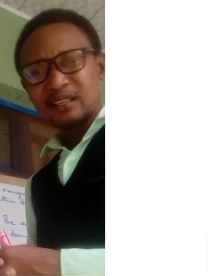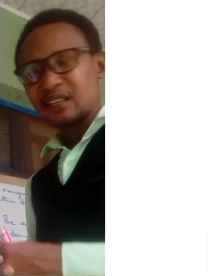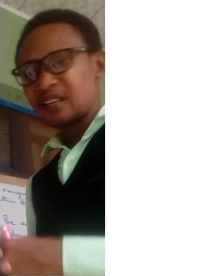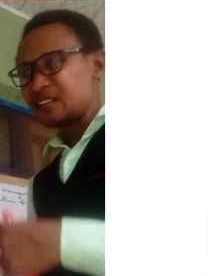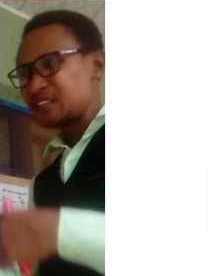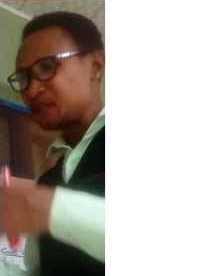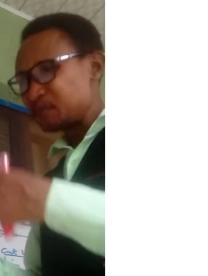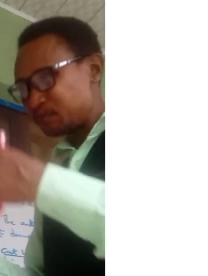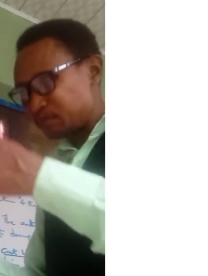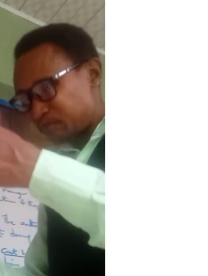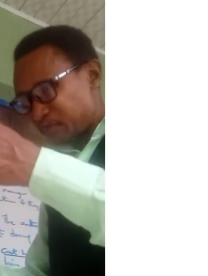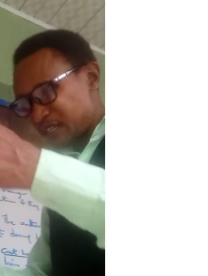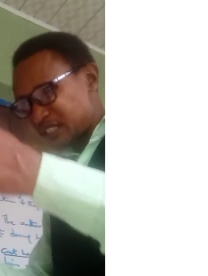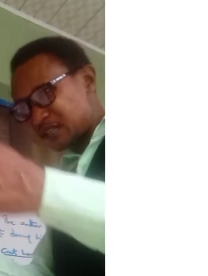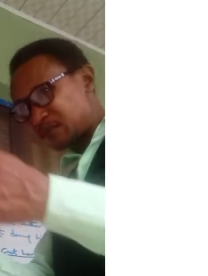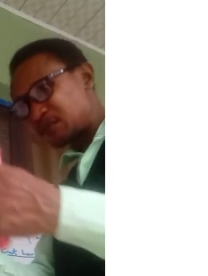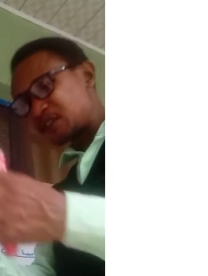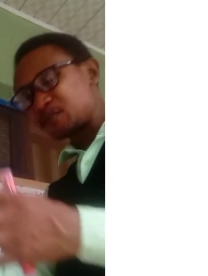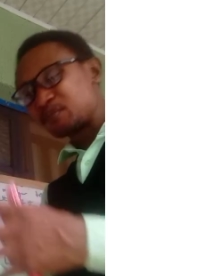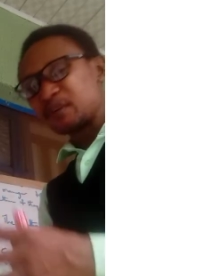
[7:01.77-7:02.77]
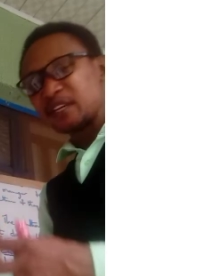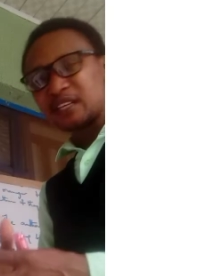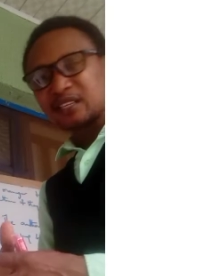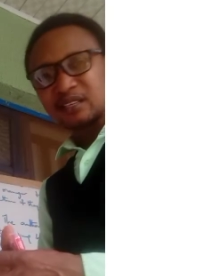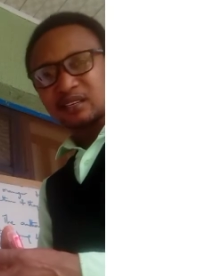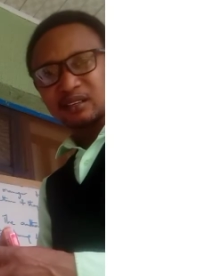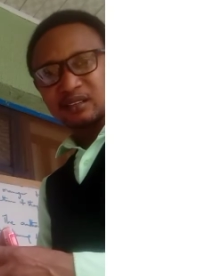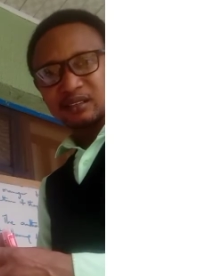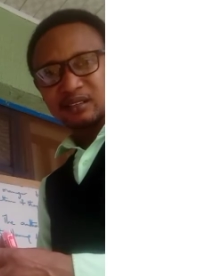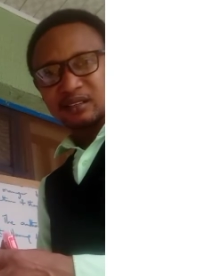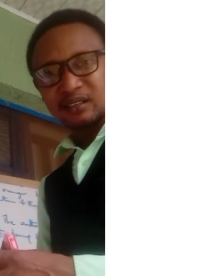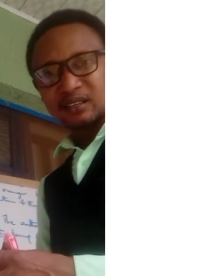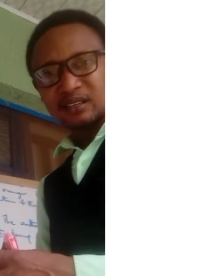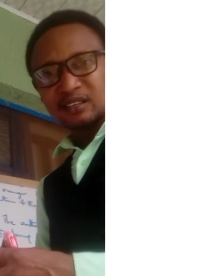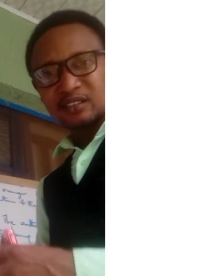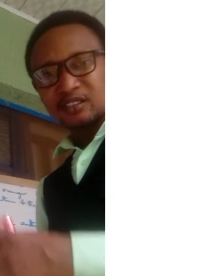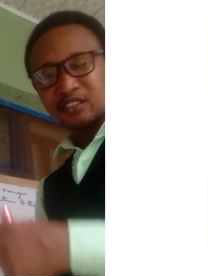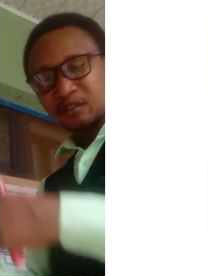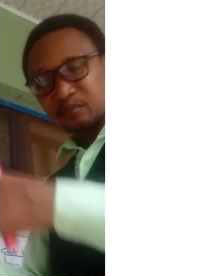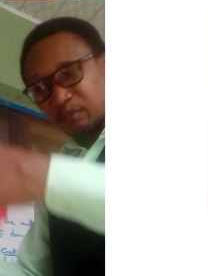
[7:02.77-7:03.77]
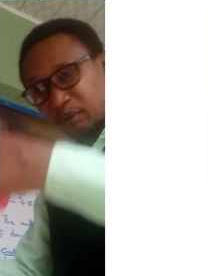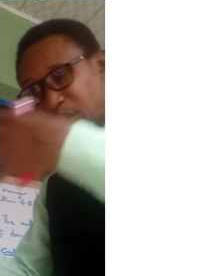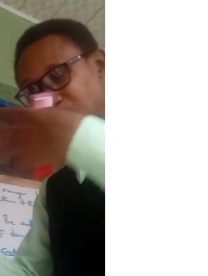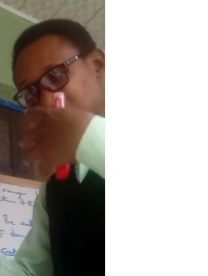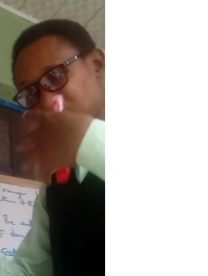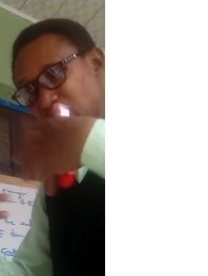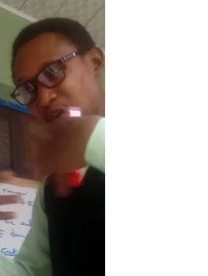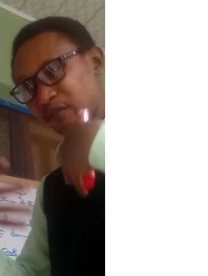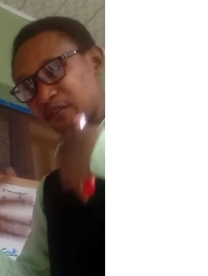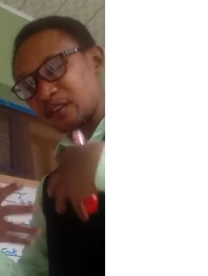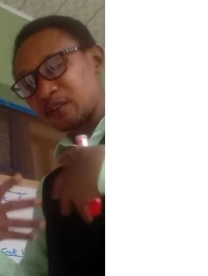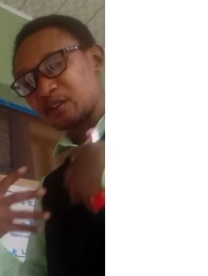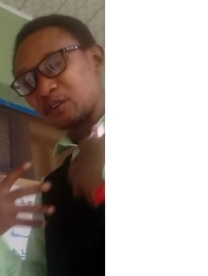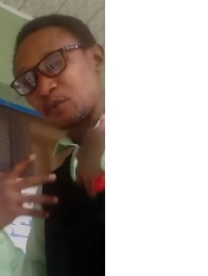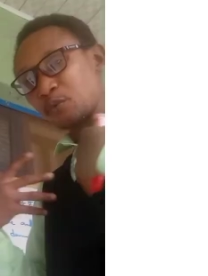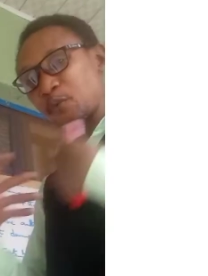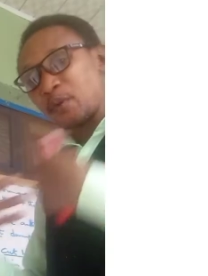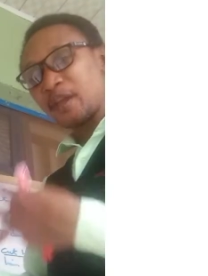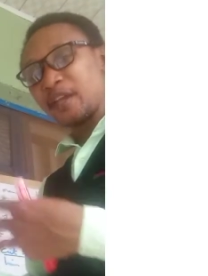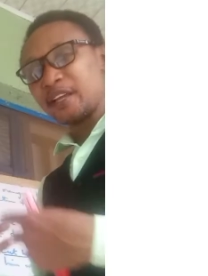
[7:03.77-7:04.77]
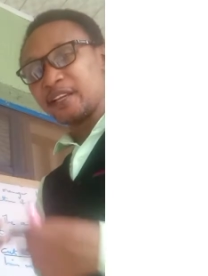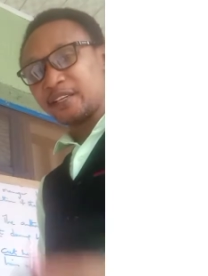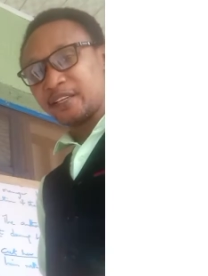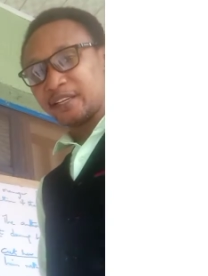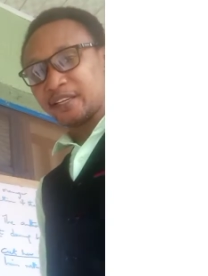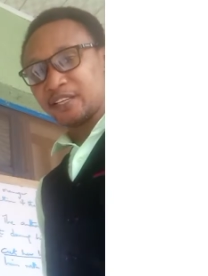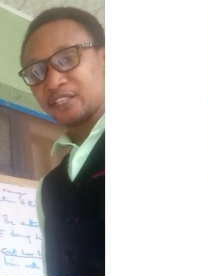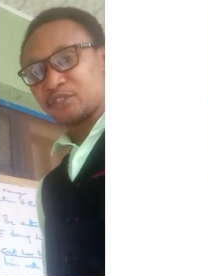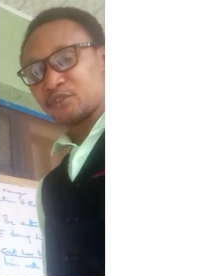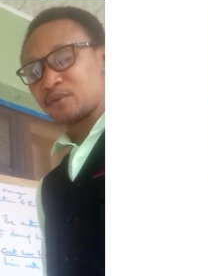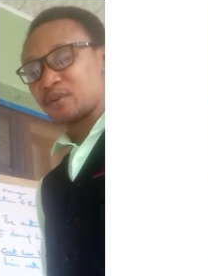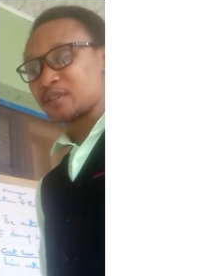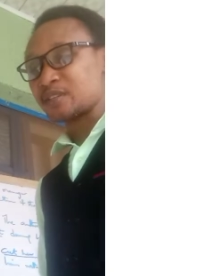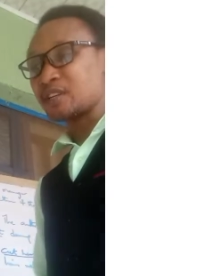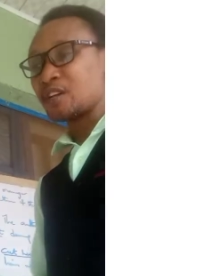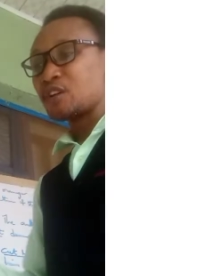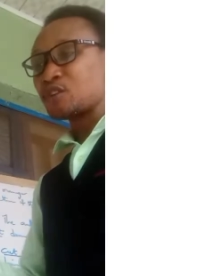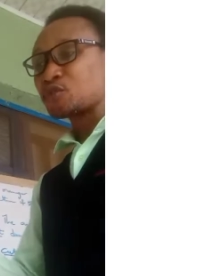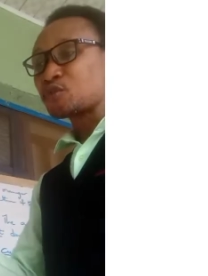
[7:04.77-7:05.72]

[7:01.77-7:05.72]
that this person must be a thug, just because of the, the way they are dressed.